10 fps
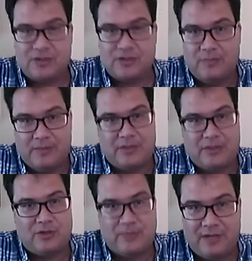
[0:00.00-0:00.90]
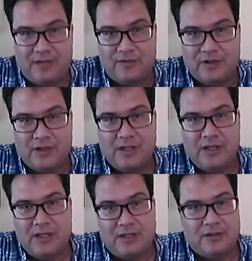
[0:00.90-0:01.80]
to mimic your behavior.
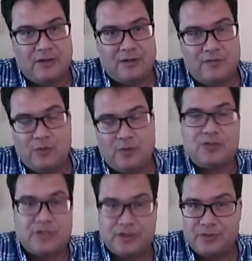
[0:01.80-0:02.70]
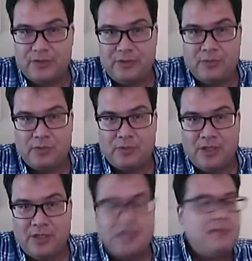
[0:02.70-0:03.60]
You know, if you want your child to read
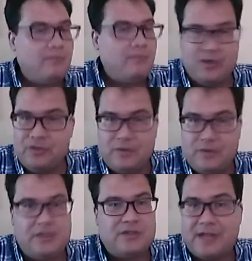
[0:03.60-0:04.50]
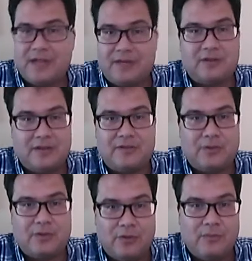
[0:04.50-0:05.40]
more, then you need to sit out in the living
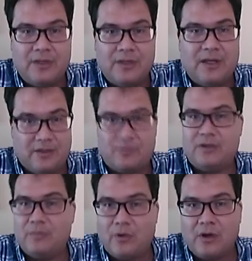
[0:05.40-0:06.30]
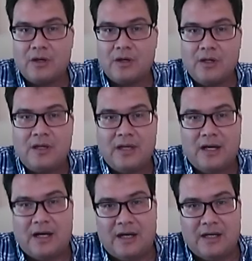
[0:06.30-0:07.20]
room and read more.
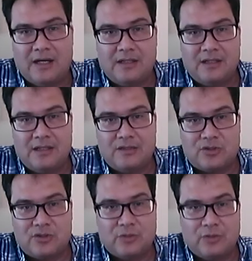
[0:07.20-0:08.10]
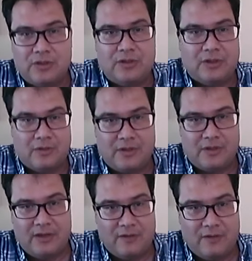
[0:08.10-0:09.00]
Uh, so you know,
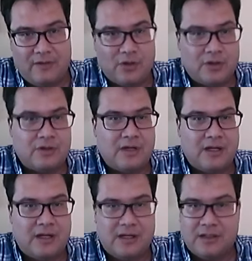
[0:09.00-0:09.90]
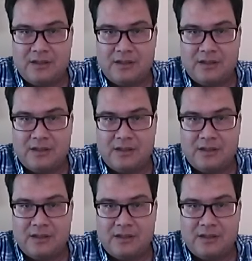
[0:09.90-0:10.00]
if you're uh,